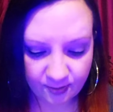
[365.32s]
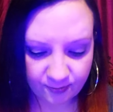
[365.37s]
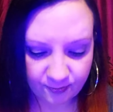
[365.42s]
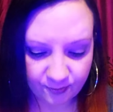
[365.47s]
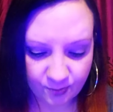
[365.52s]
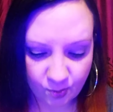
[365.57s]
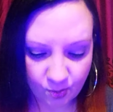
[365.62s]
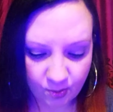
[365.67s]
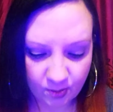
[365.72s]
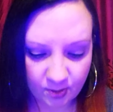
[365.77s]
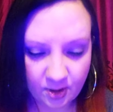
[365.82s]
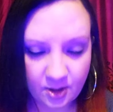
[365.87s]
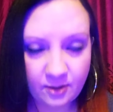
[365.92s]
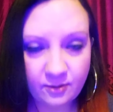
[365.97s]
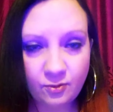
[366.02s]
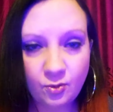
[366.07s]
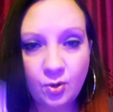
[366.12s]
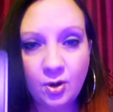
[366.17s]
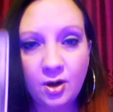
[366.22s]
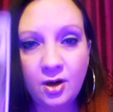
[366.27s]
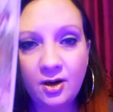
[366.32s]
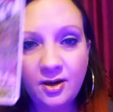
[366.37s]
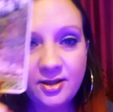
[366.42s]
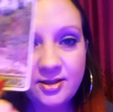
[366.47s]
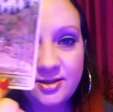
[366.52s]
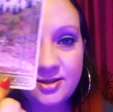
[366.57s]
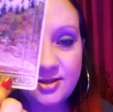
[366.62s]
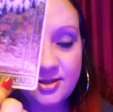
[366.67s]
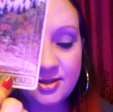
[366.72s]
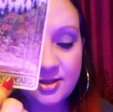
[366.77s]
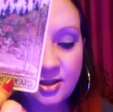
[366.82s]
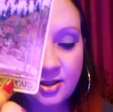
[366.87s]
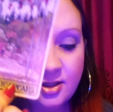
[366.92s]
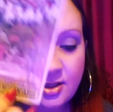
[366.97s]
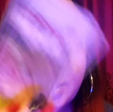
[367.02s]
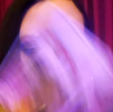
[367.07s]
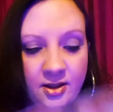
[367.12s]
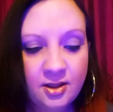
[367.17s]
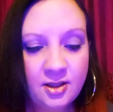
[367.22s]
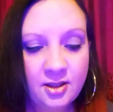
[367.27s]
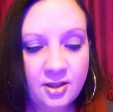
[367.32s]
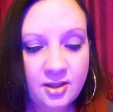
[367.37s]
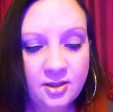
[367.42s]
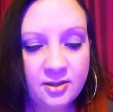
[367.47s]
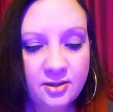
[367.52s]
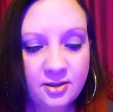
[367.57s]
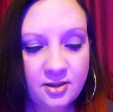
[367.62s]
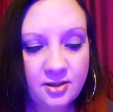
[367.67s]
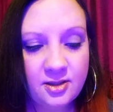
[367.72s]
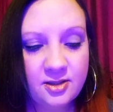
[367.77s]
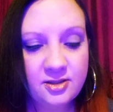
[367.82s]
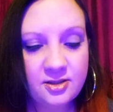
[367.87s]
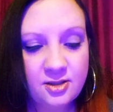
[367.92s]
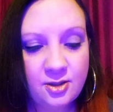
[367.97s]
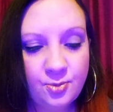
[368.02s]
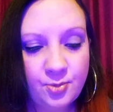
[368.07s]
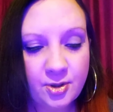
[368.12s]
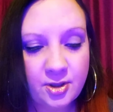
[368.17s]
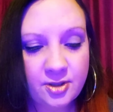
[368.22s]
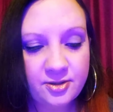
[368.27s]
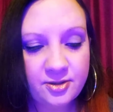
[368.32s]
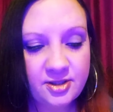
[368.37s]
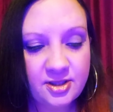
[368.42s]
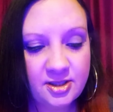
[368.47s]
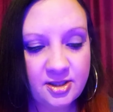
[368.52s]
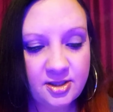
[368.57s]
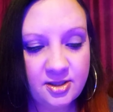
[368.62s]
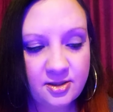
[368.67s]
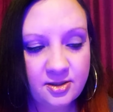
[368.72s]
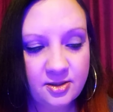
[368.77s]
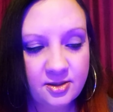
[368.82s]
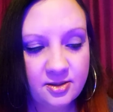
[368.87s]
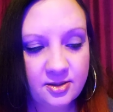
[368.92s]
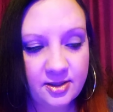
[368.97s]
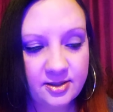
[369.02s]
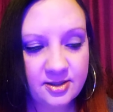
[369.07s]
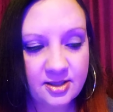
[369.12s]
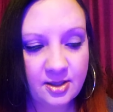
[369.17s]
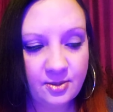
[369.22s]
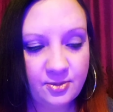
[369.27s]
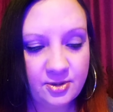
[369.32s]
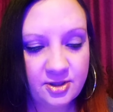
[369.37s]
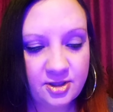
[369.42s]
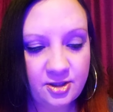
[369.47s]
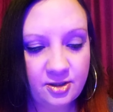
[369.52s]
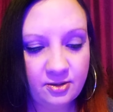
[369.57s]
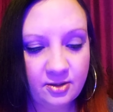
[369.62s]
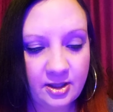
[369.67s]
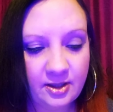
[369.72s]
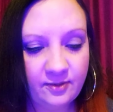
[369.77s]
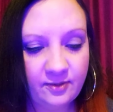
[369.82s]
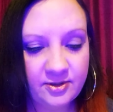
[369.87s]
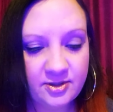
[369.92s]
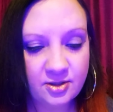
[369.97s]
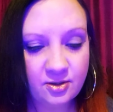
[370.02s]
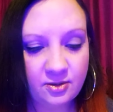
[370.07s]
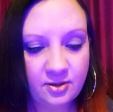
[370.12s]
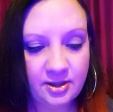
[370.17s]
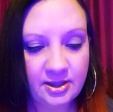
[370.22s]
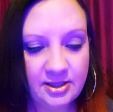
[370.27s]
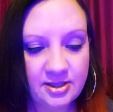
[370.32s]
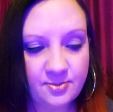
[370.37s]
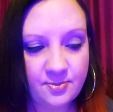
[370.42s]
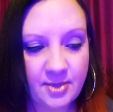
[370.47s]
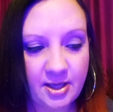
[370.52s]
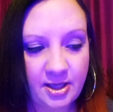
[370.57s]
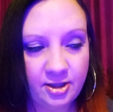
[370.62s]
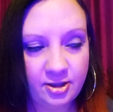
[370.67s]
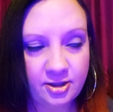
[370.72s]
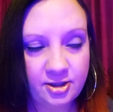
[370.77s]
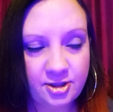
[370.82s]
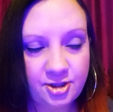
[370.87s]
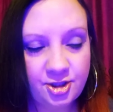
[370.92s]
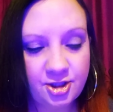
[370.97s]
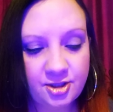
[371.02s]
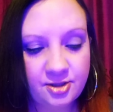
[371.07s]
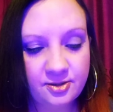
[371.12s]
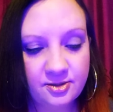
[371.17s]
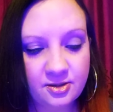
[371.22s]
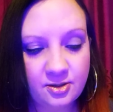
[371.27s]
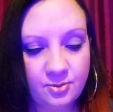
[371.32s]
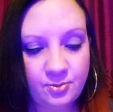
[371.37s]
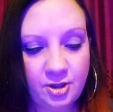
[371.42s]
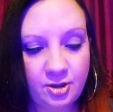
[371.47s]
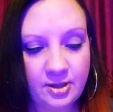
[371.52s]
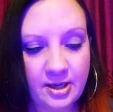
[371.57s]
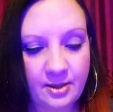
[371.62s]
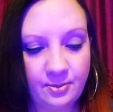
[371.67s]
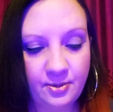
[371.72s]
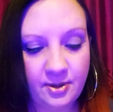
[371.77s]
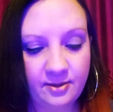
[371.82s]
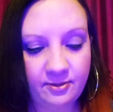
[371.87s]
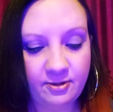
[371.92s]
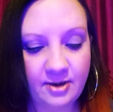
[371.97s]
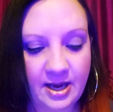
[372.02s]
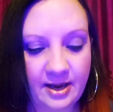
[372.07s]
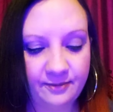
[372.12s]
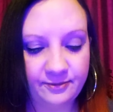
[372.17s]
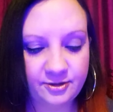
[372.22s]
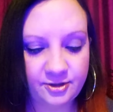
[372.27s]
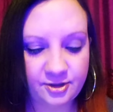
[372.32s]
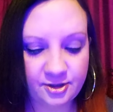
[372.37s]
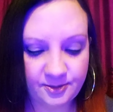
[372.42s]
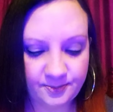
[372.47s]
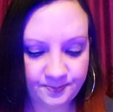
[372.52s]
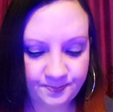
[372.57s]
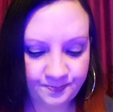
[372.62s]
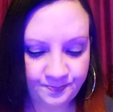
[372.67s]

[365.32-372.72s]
Four of Wands. This new person that's coming into your life, it's going to lead to marriage. It's going to be your happy ever after.